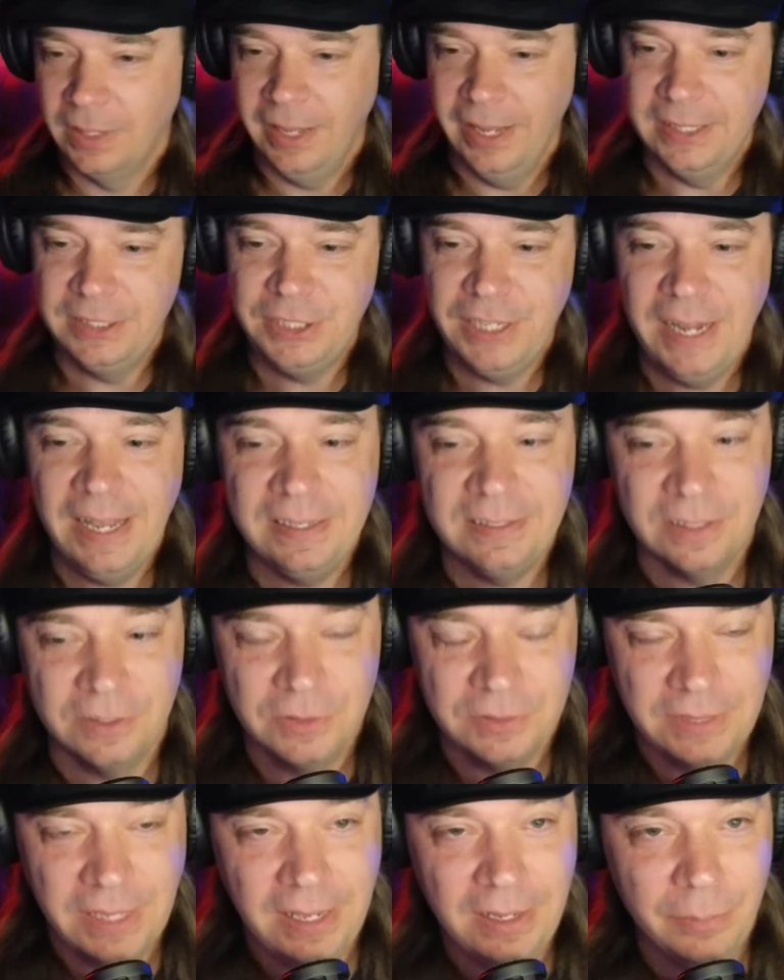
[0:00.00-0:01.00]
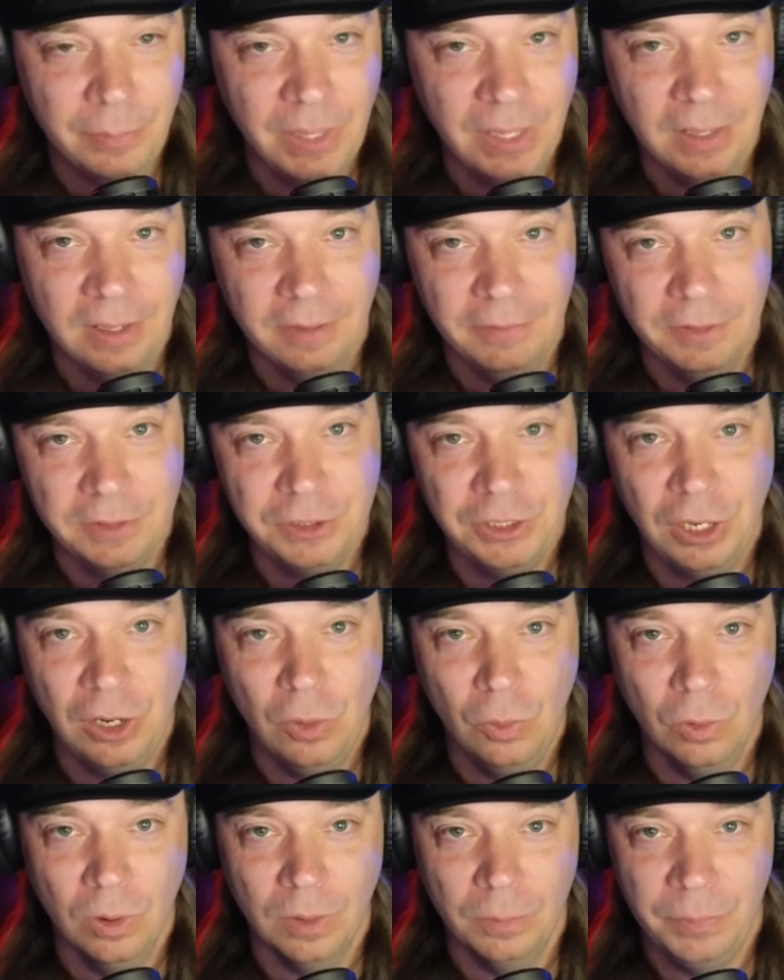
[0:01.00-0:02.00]
and she has a segment of the show
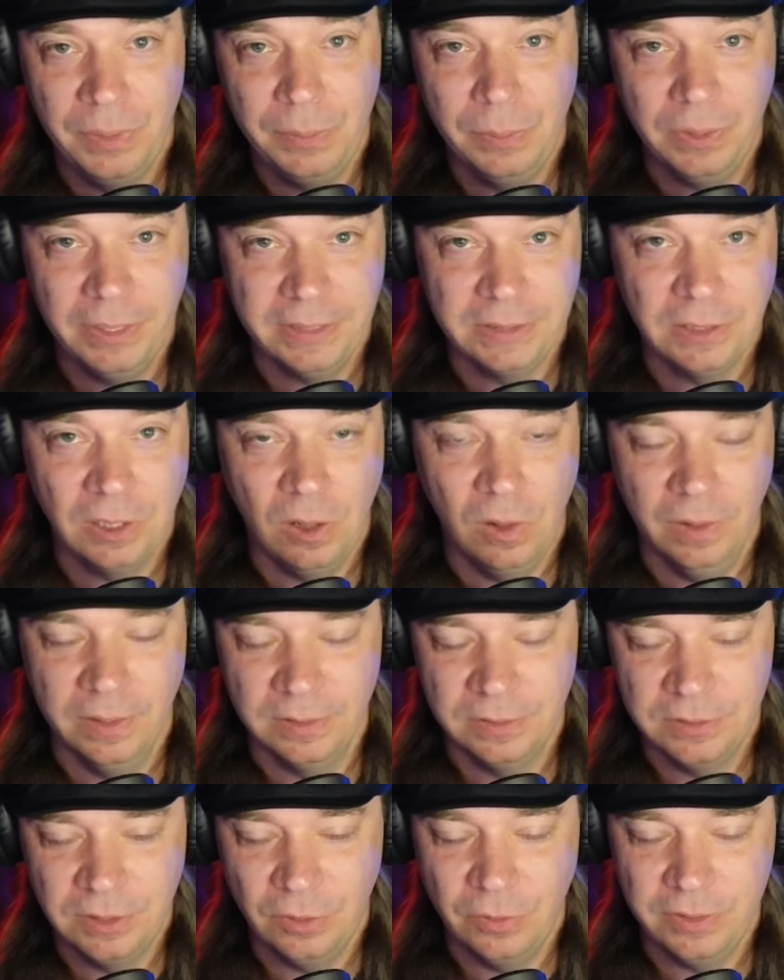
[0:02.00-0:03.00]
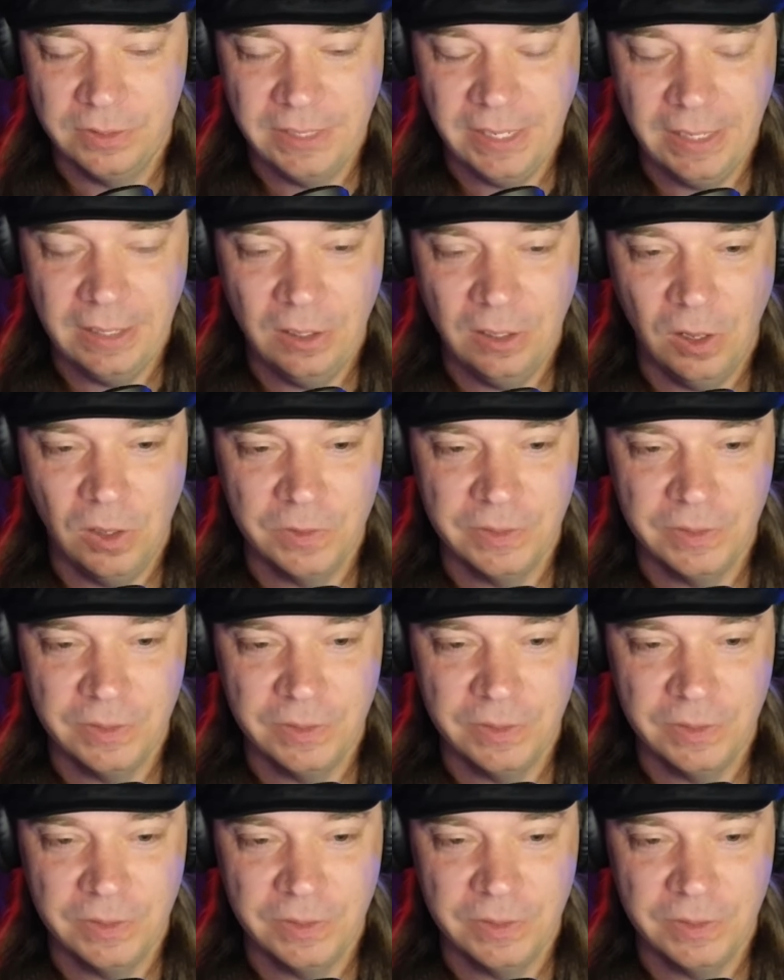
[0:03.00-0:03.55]
where people get to call in. So this kid calls